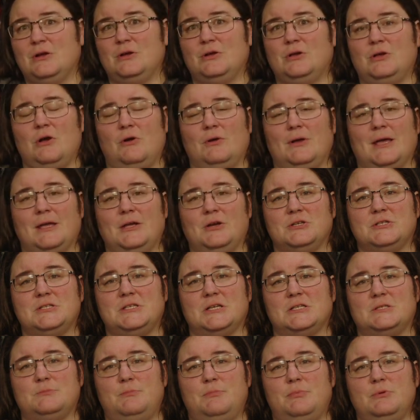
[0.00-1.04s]
go get your
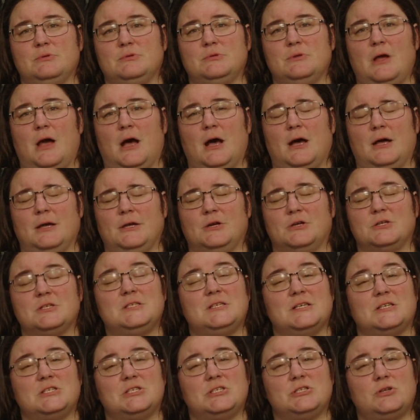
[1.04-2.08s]
six
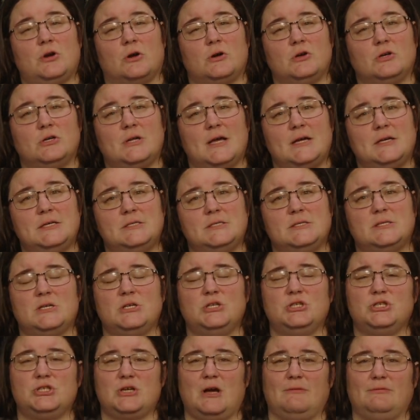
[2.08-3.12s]
starter decks,
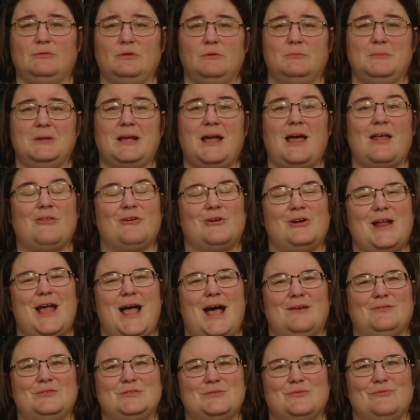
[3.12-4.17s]
shuffle them together, and
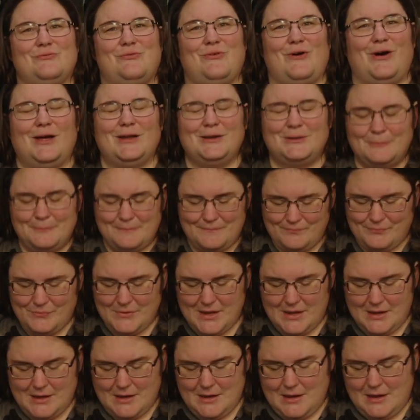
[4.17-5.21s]
have some fun.
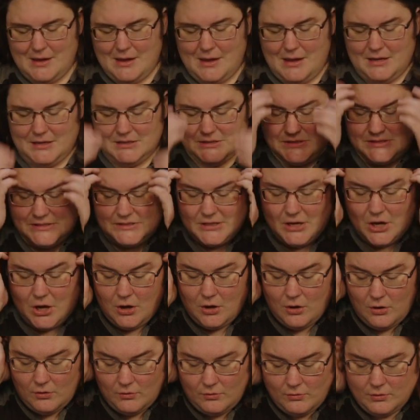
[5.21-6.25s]

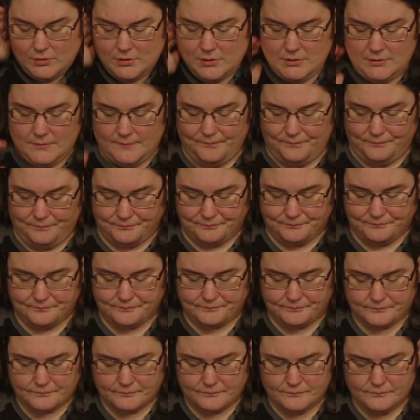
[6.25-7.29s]
So
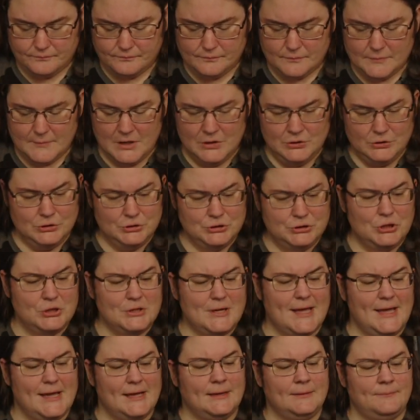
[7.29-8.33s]

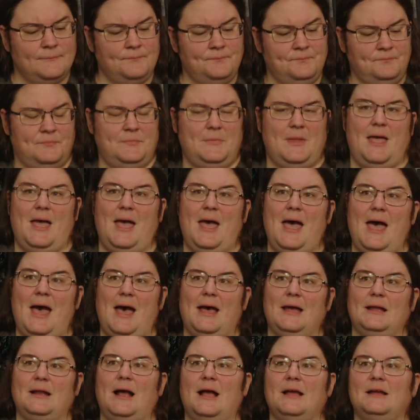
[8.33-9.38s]
looking
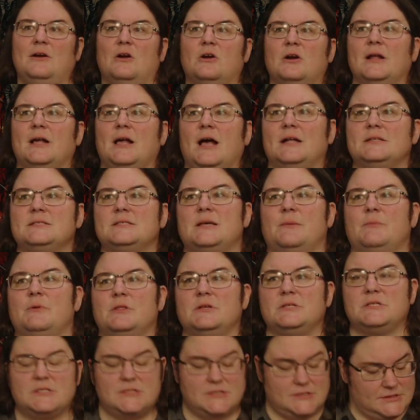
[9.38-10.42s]
at, I already got some of
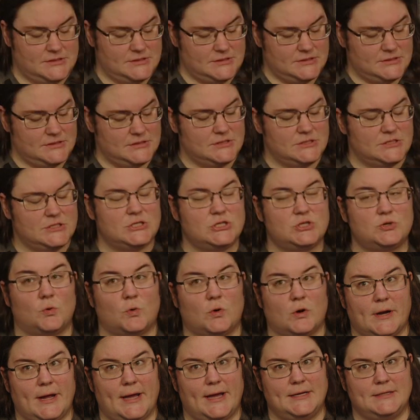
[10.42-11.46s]
the
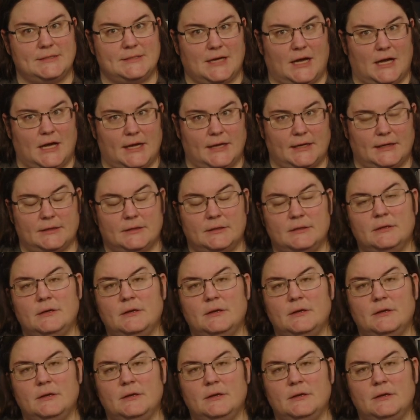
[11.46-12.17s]
sorting done